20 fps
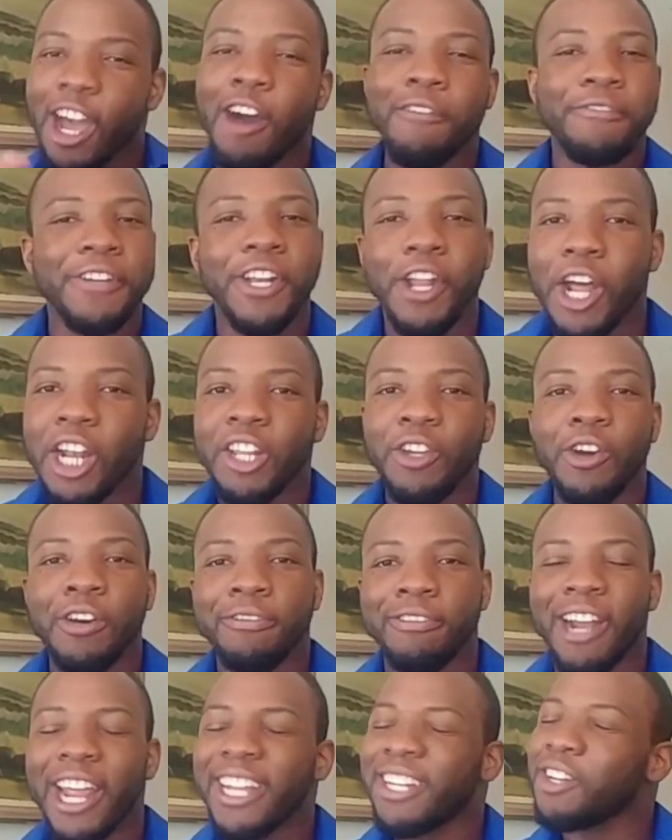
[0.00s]
our finale off
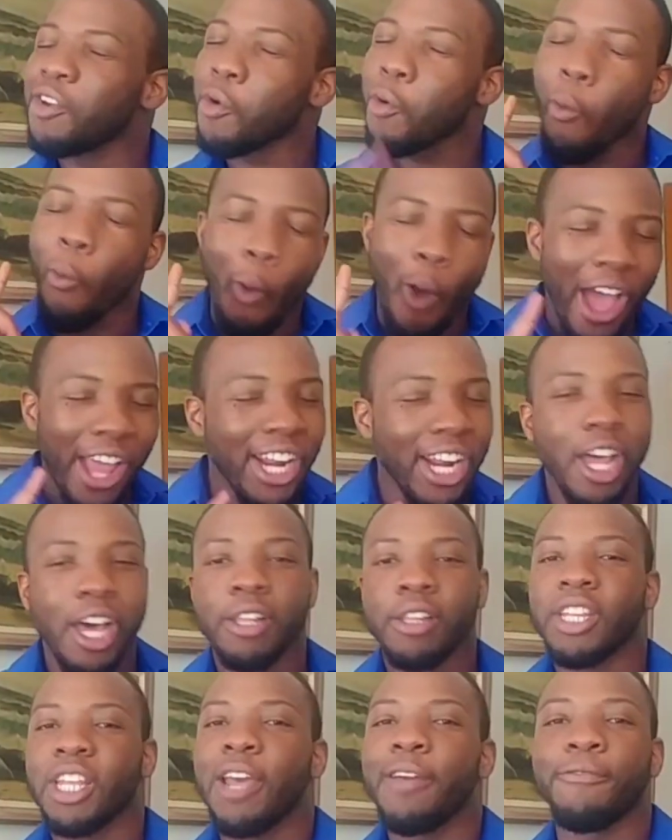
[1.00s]
right, one
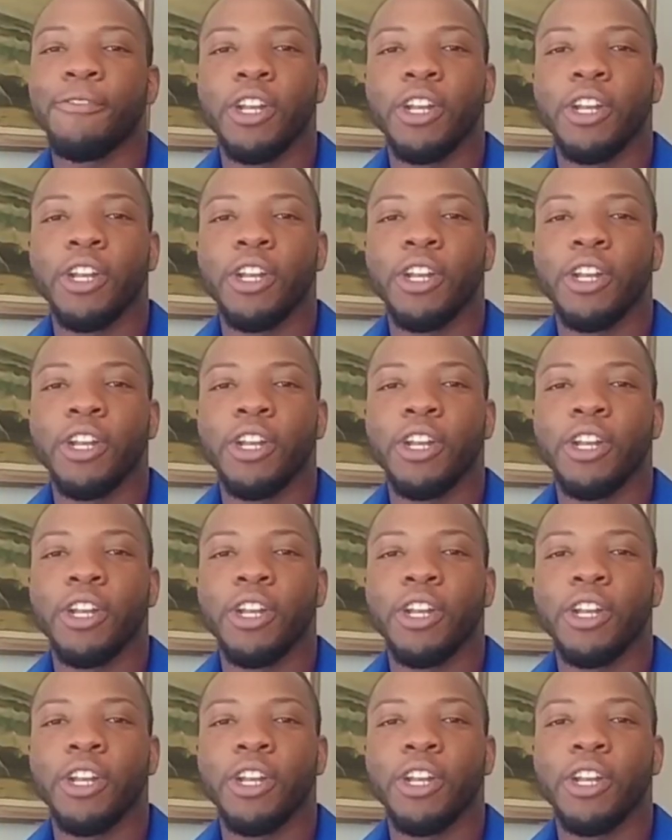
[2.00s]
last time for